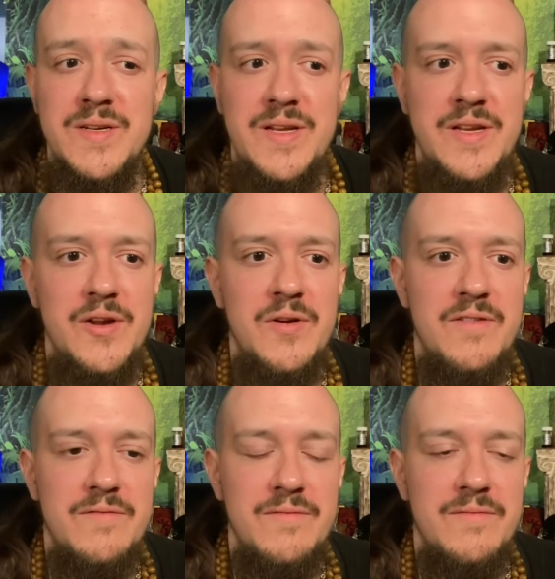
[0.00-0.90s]
And you know,
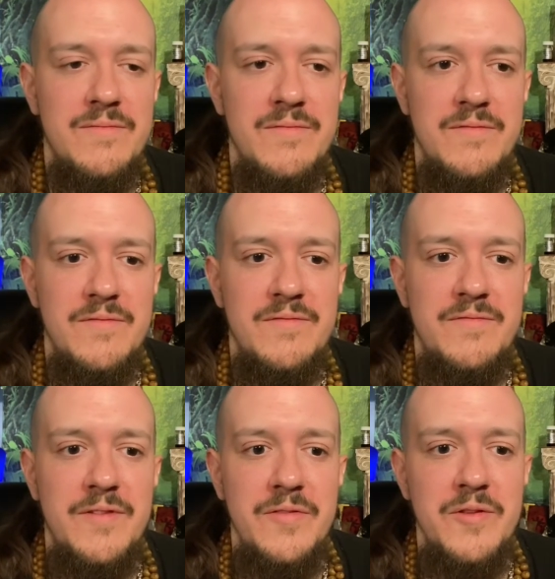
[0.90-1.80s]
I've
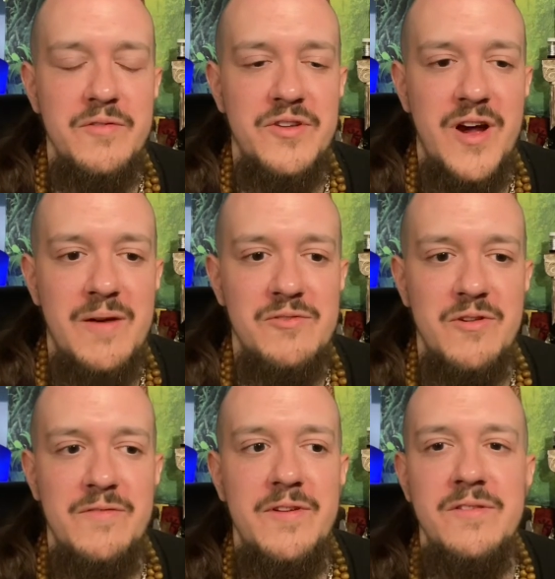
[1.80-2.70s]
felt those times where
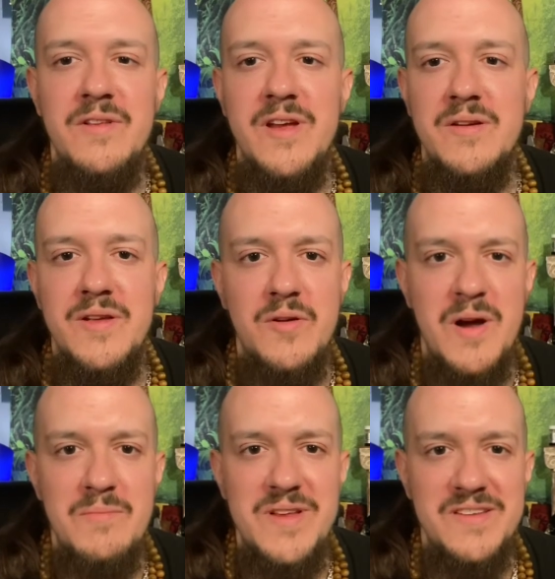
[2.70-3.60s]
it feels like, you know,
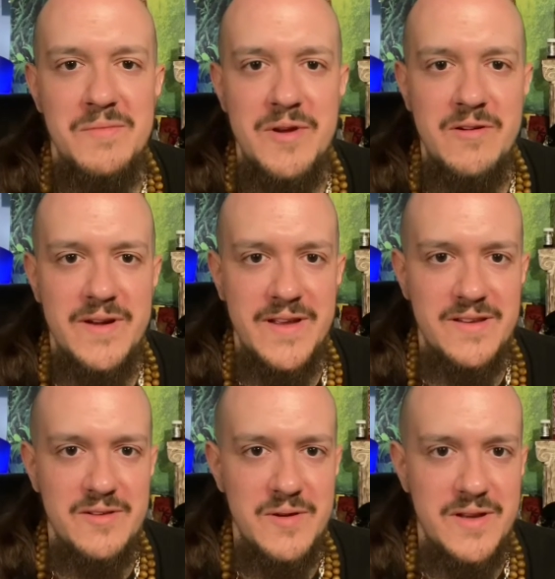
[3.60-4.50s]
I'm disappearing
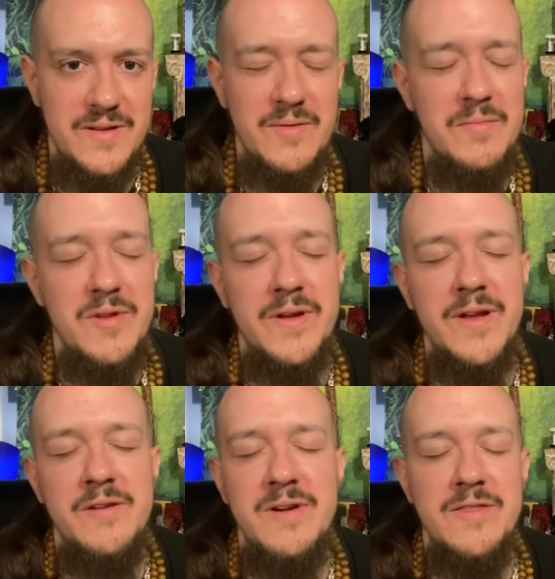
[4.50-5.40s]
into it when I'm
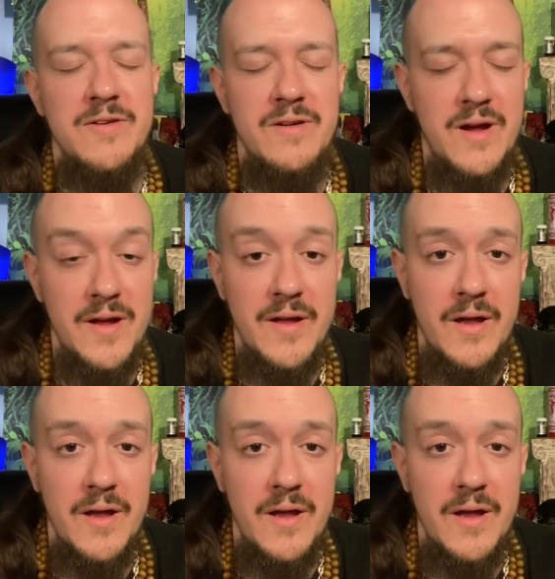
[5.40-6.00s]
looking to my third eye